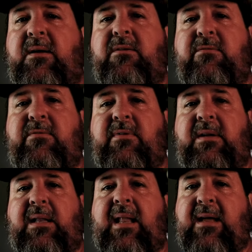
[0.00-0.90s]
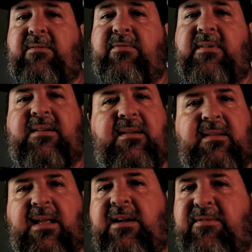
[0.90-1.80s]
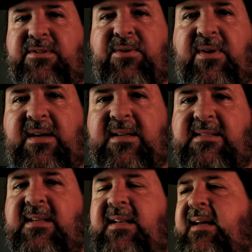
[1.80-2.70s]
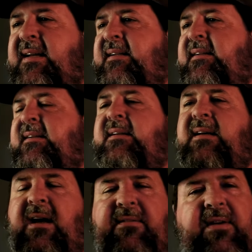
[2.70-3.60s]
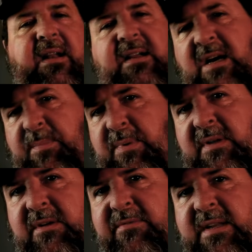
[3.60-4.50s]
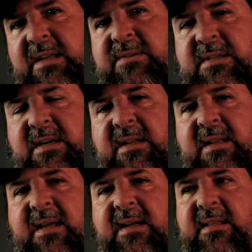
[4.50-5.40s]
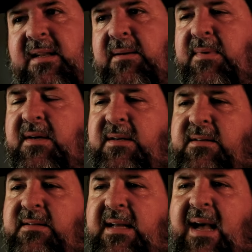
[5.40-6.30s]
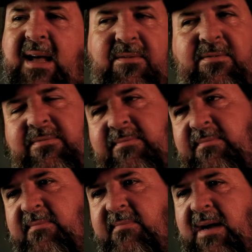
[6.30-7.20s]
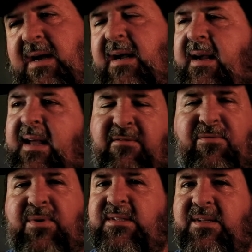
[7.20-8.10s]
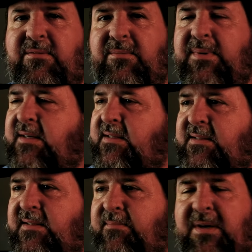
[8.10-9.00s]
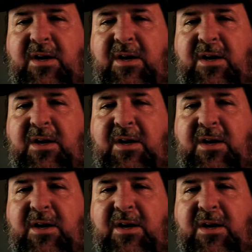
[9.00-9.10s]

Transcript: of life. Thank you for joining us today. I've got a couple of videos here today that I'm going to kind of I, I got a voiceover because my